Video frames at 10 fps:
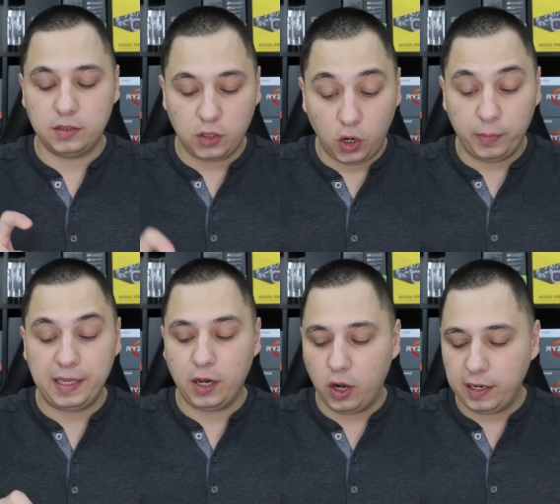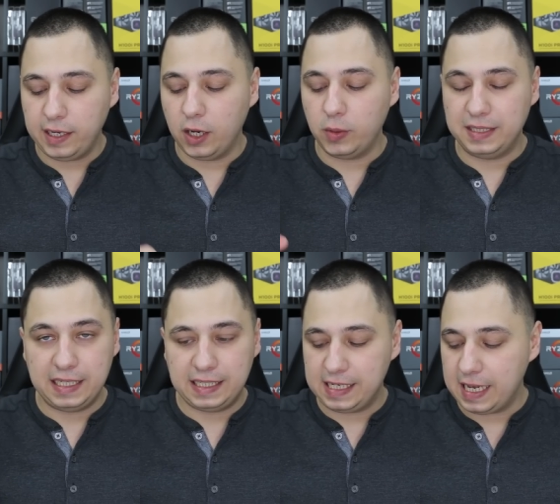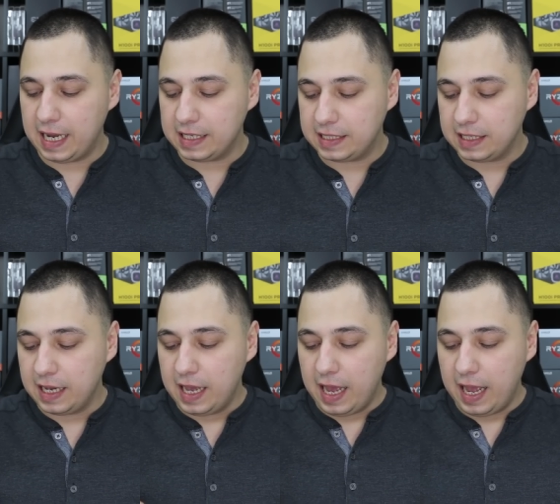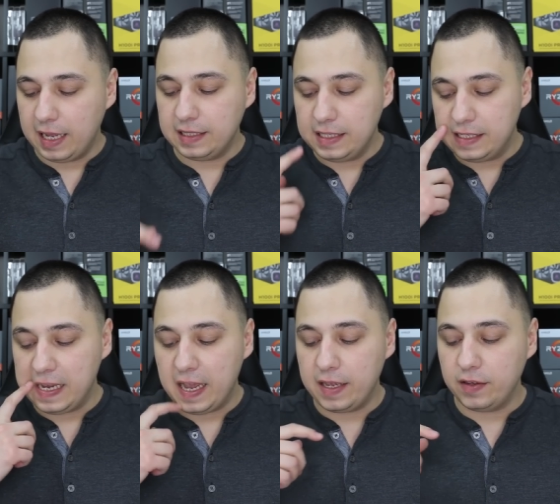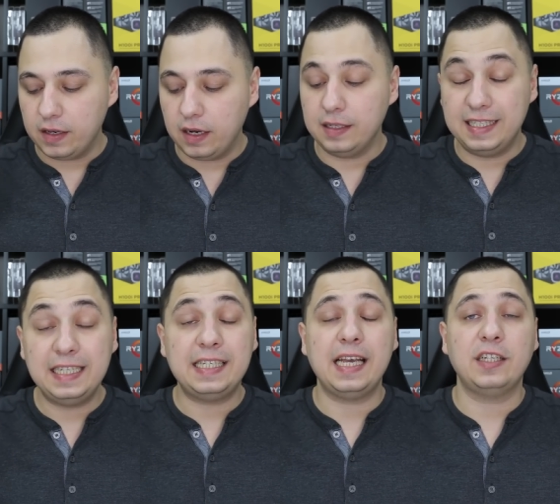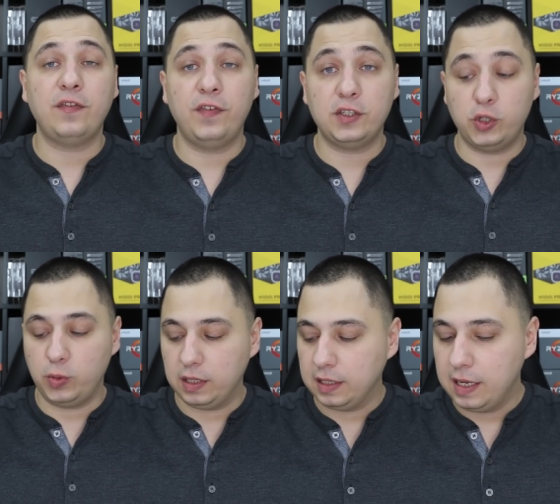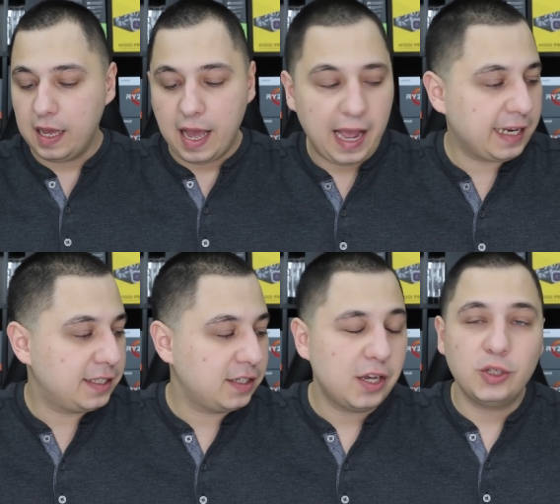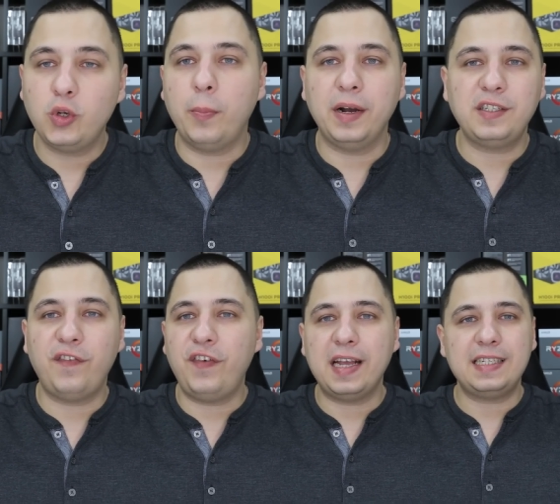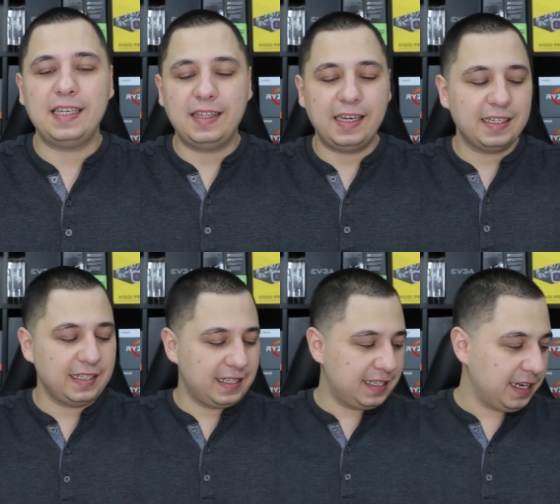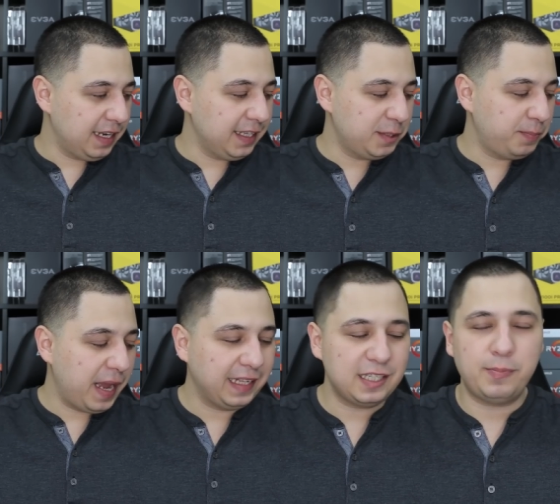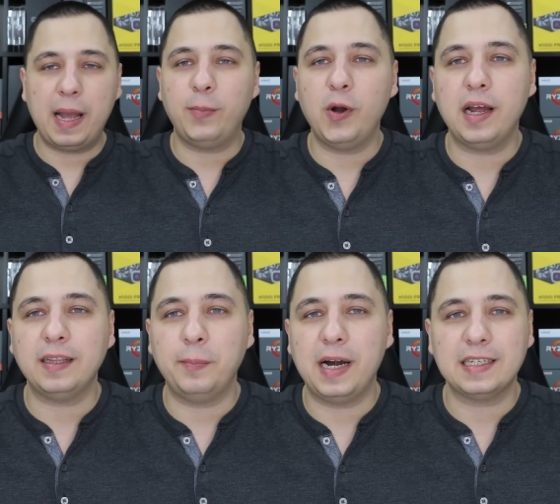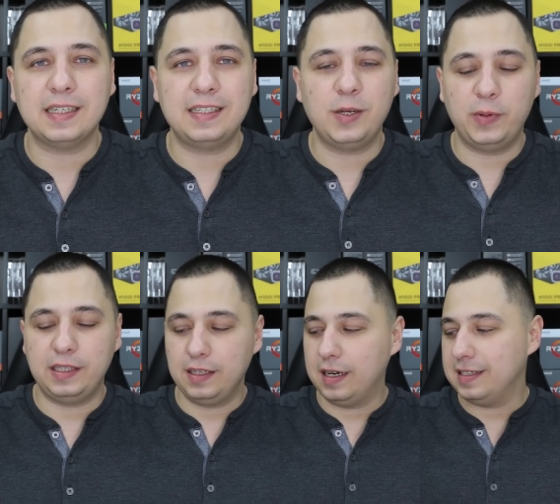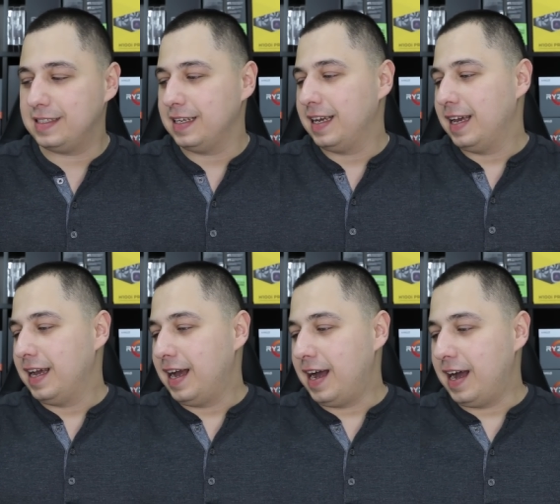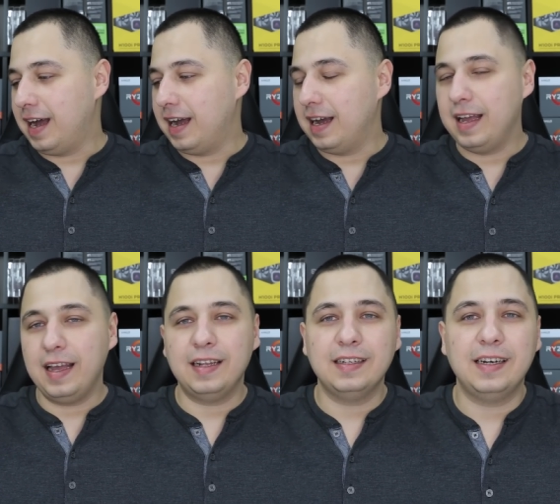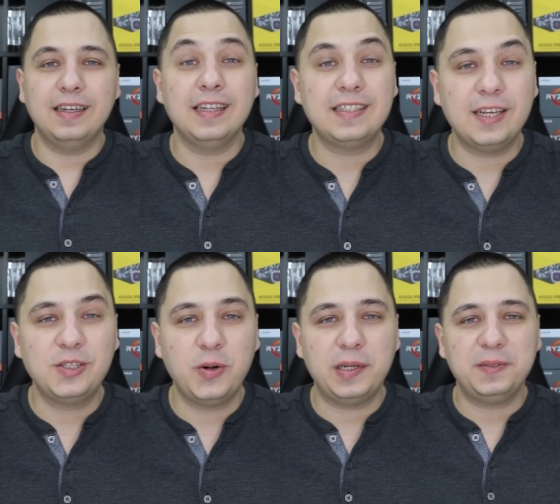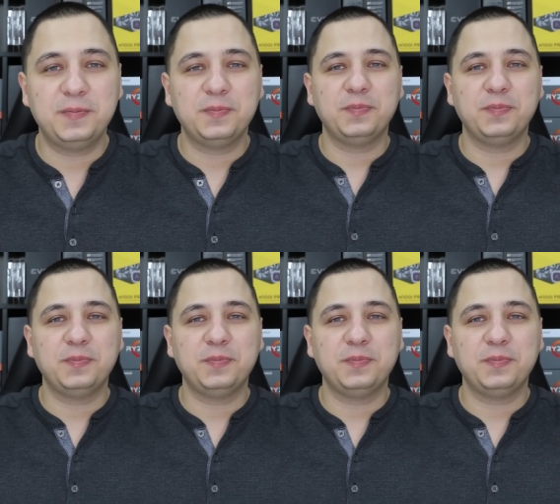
Dolby Audio, DTS, and DTA, uh, DTS Virtual X. So a bunch of fancy things. Let's uh, let's pack this bad boy out the box. Let's see what it does, uh, and uh, let's get to it.